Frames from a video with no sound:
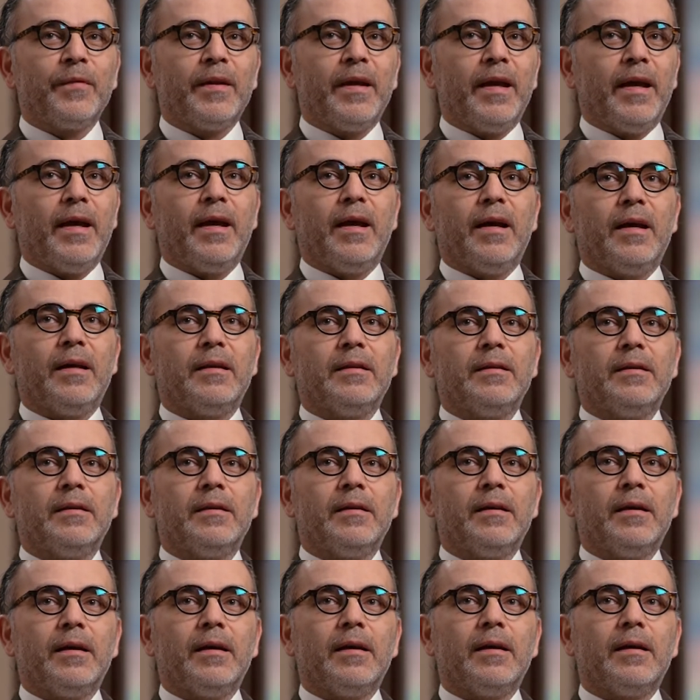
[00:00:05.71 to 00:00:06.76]
And
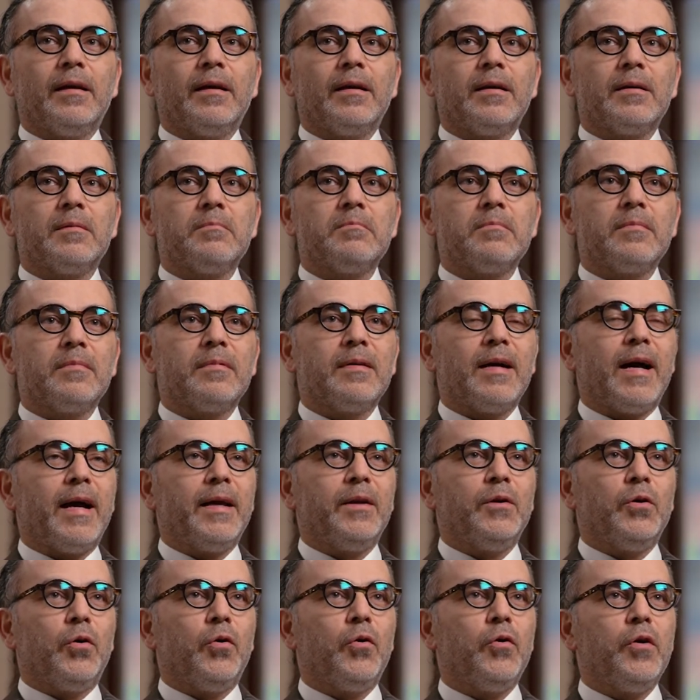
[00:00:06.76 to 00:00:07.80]
um, I
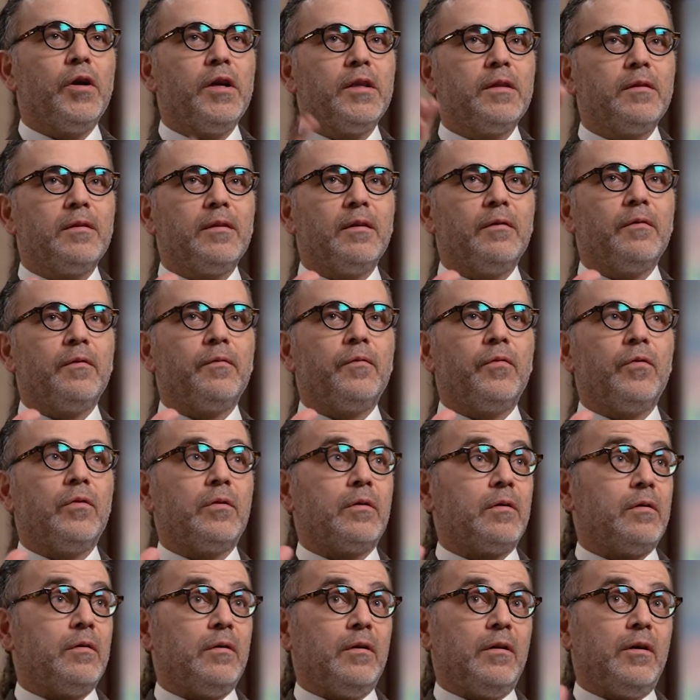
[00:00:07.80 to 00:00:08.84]
know it uh,
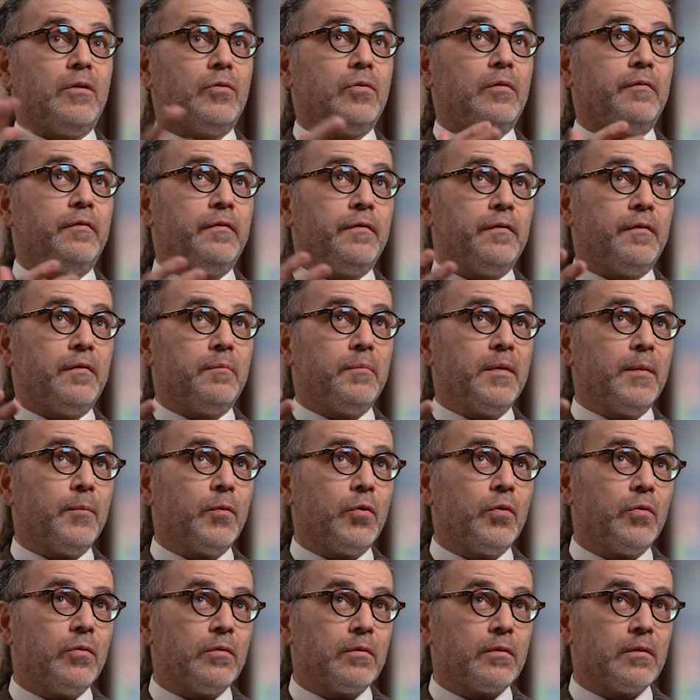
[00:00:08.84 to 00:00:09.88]
for a lot of people
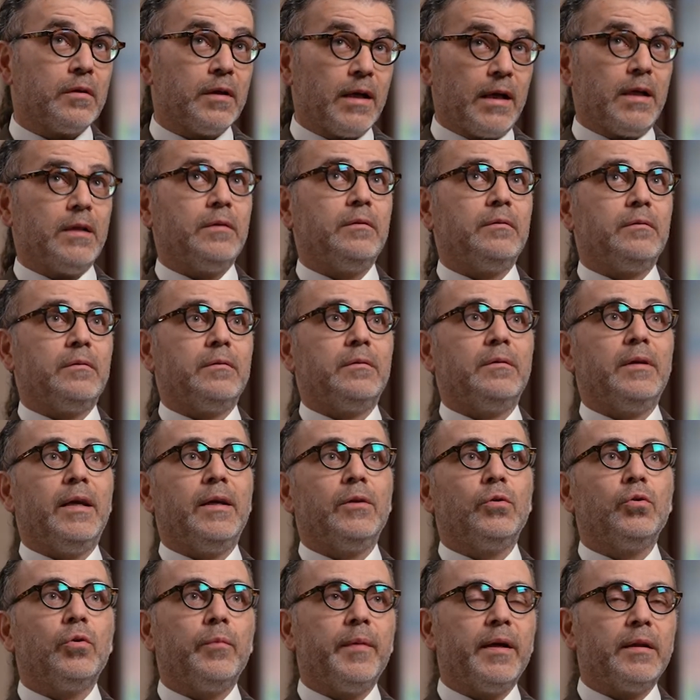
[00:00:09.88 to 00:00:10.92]
who are not
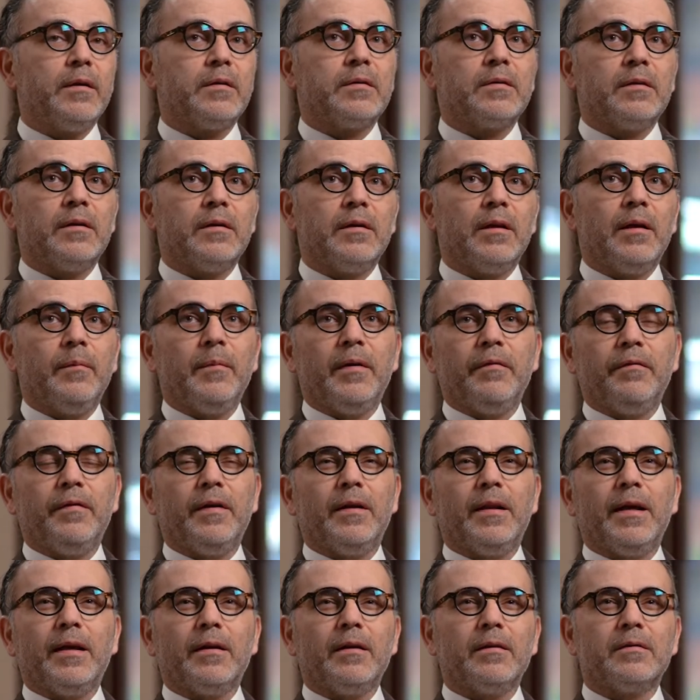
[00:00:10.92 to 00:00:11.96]
into medicine, they may feel
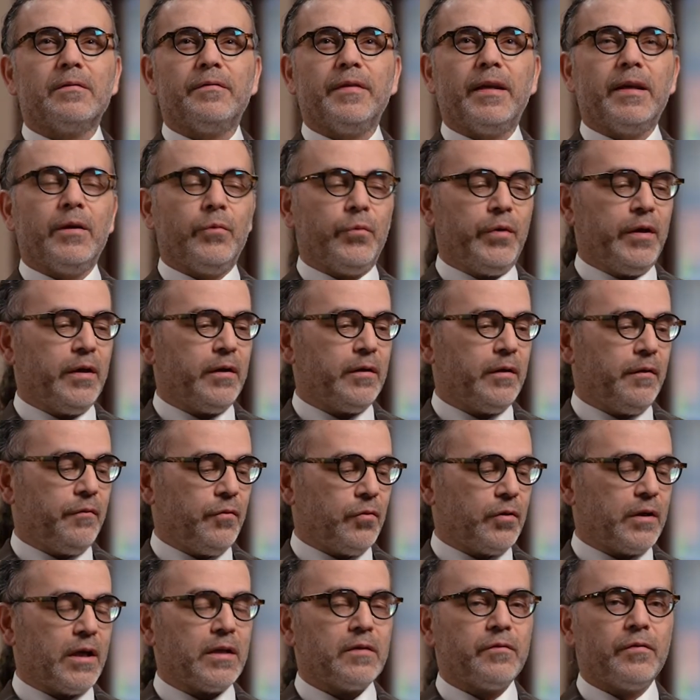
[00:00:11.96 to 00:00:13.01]
like it's very weird if you
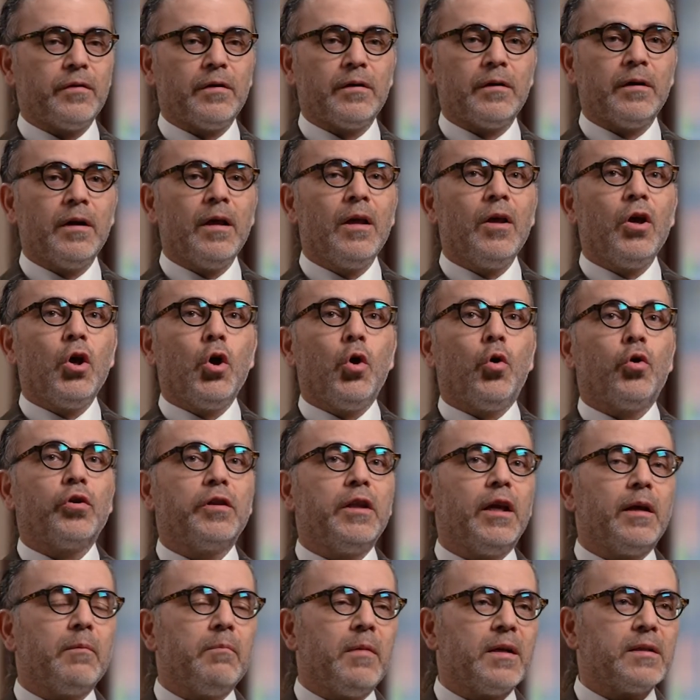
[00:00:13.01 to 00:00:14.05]
transfer or
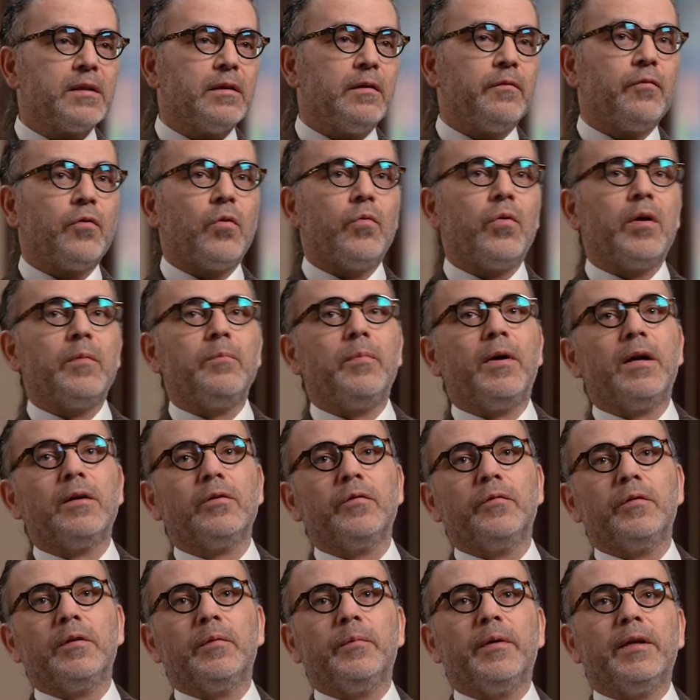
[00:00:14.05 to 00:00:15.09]
take muscle from one part
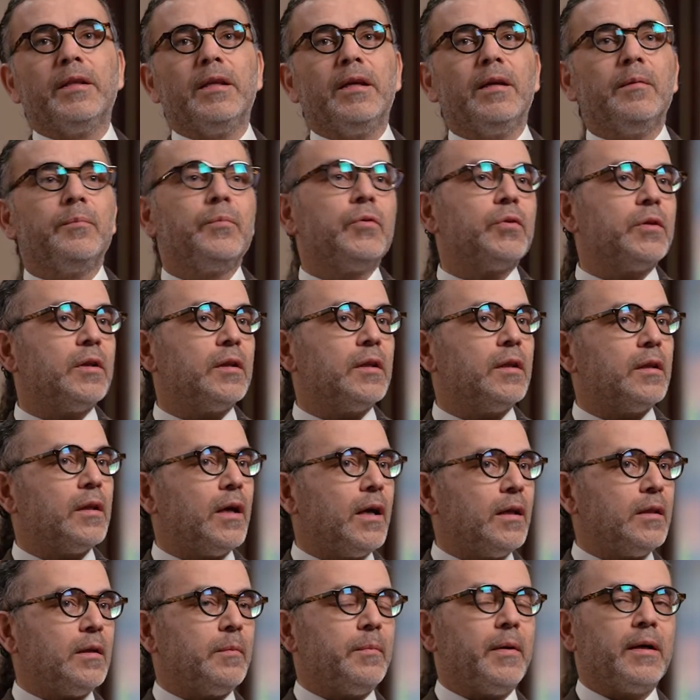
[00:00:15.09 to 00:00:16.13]
of the body and put it in the
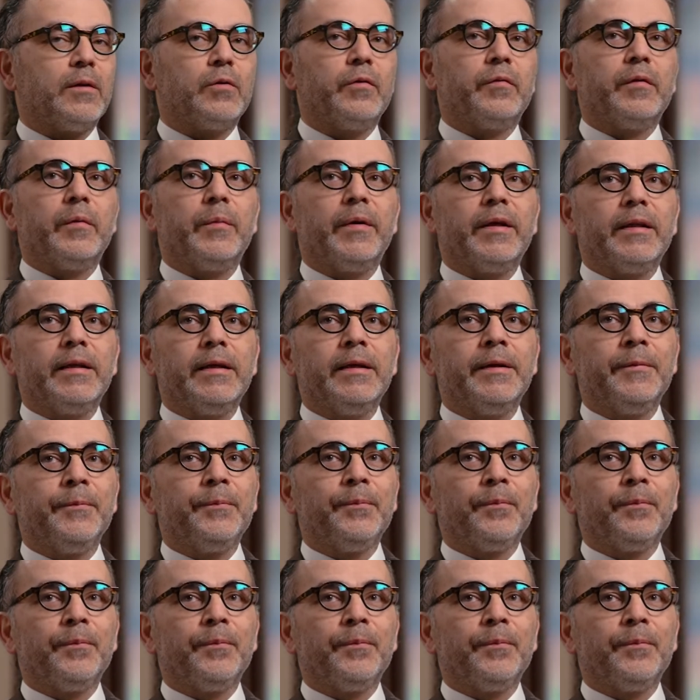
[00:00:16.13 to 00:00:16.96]
other part of the body.